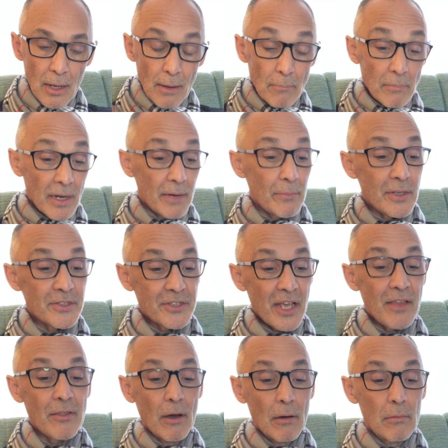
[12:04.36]
But I must say
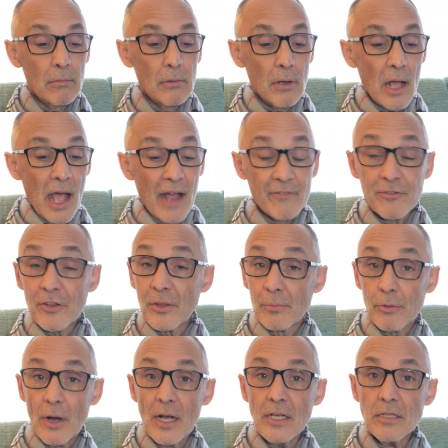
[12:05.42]
though, and for the
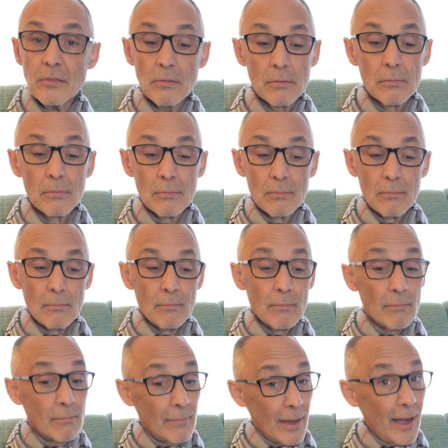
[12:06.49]
price,
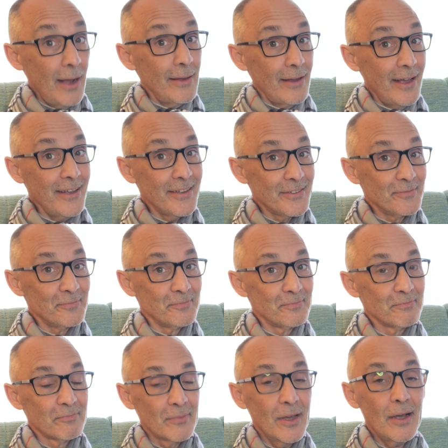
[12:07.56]
I like it.
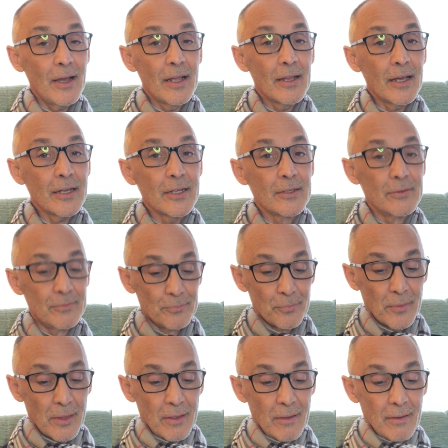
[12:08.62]
Yeah, I like it.
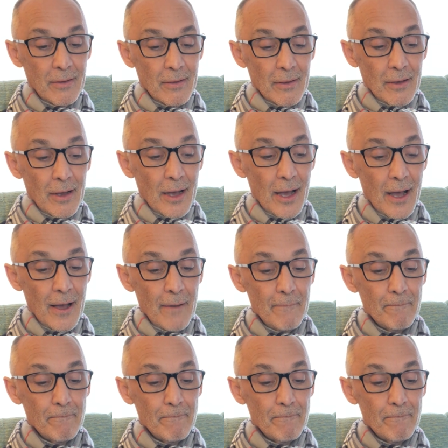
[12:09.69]
I